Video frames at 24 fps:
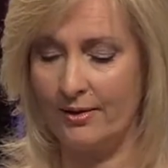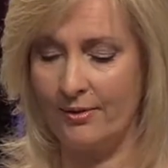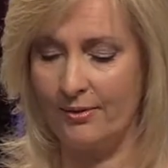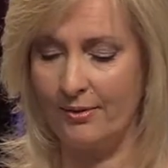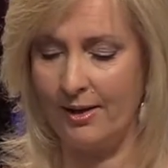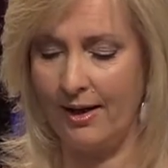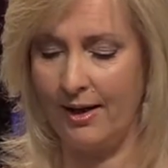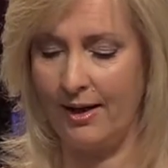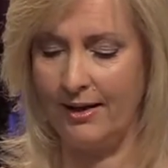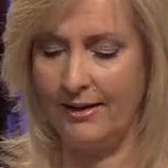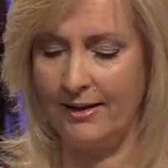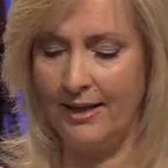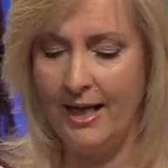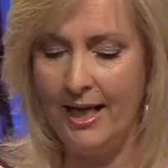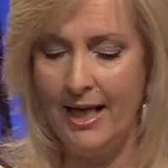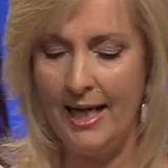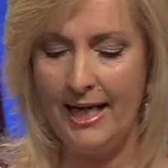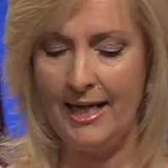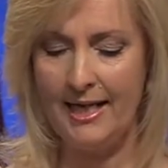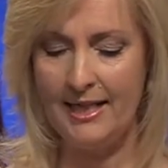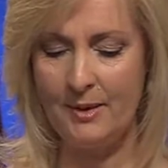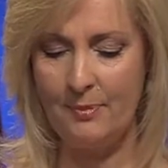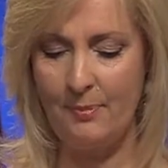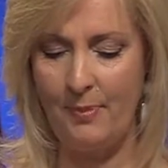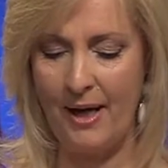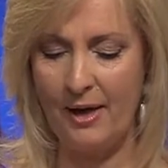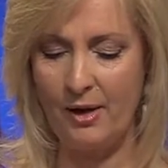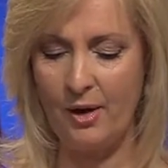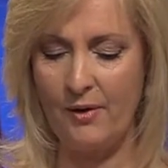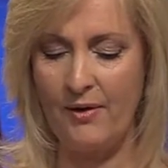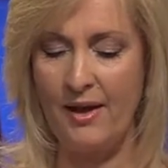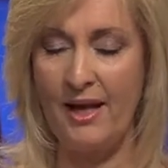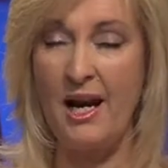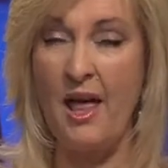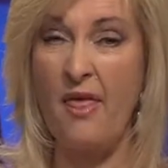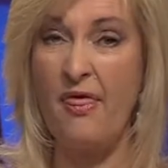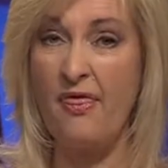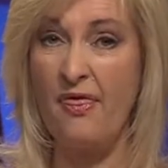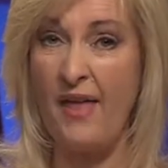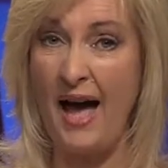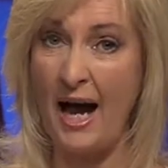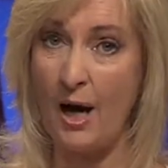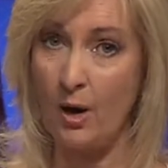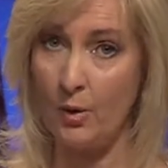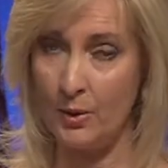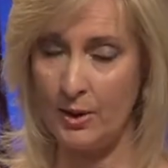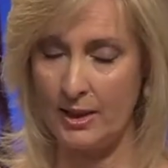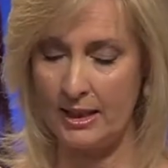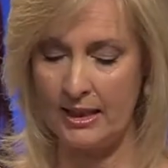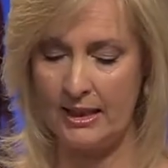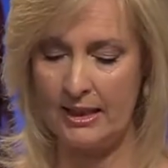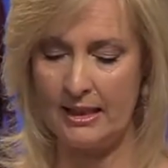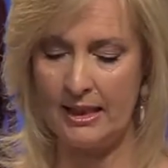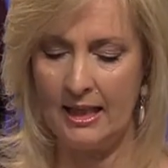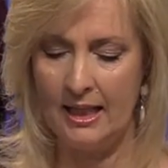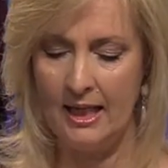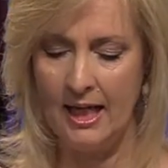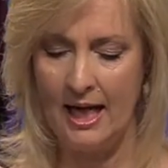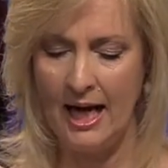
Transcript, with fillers: O God, is better than a thousand.